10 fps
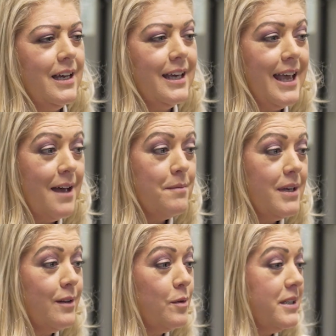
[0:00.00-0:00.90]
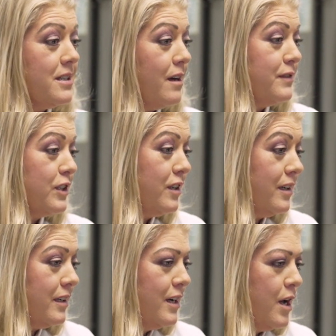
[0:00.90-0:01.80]
It can be a little bit tough to
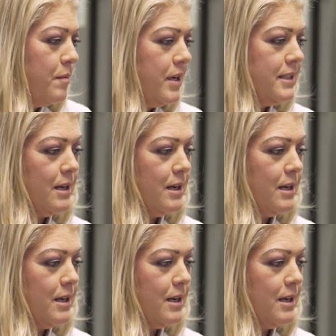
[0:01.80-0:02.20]
cook, but it's